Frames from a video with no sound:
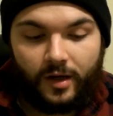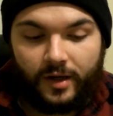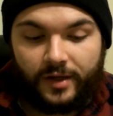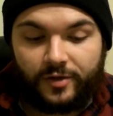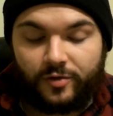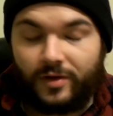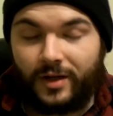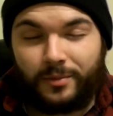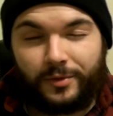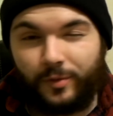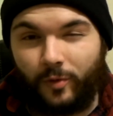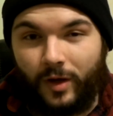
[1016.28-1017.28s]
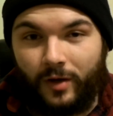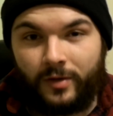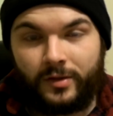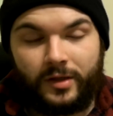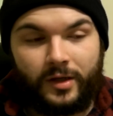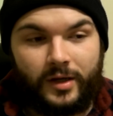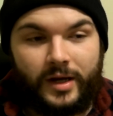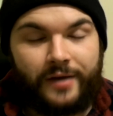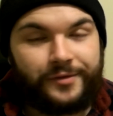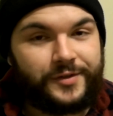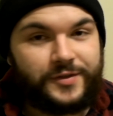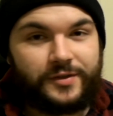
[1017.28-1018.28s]
incredibly well.
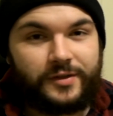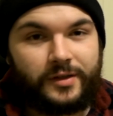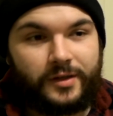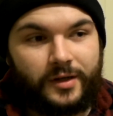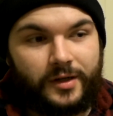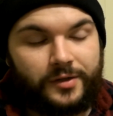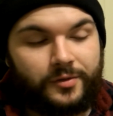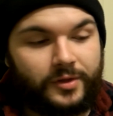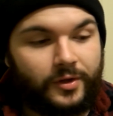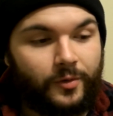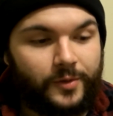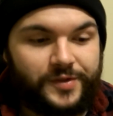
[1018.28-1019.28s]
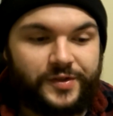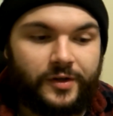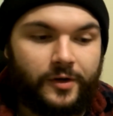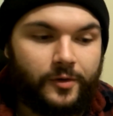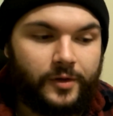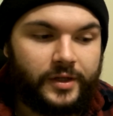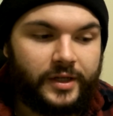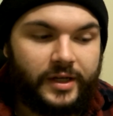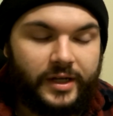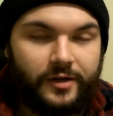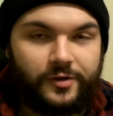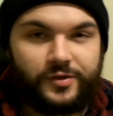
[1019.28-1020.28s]
Obviously, you can always go and get
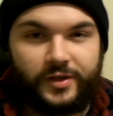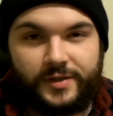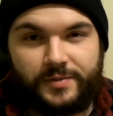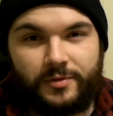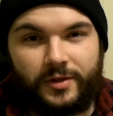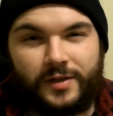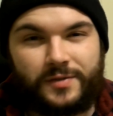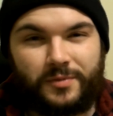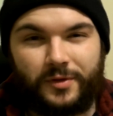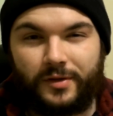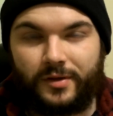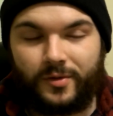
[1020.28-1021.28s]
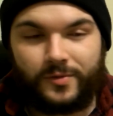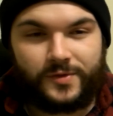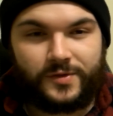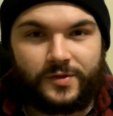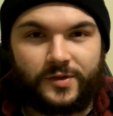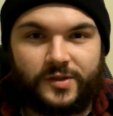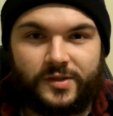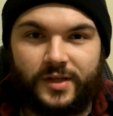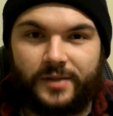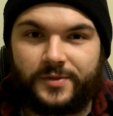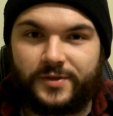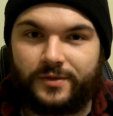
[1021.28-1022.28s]
hair transplants, but those
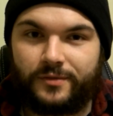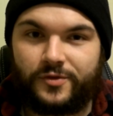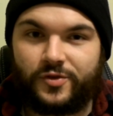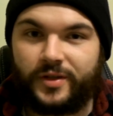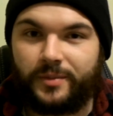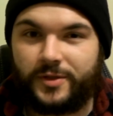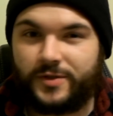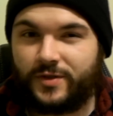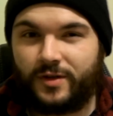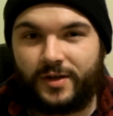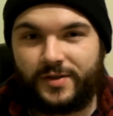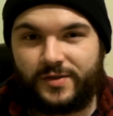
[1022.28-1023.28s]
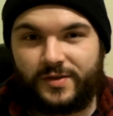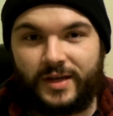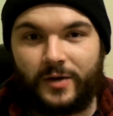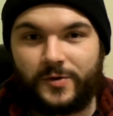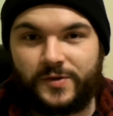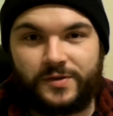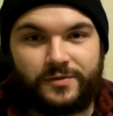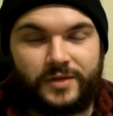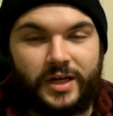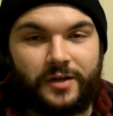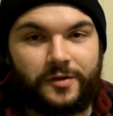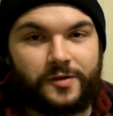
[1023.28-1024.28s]
types of treatments cost thousands of
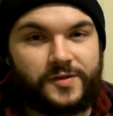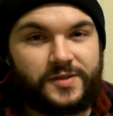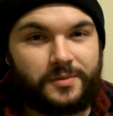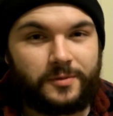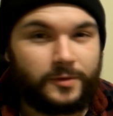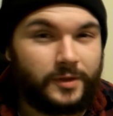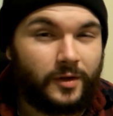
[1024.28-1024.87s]
dollars, typically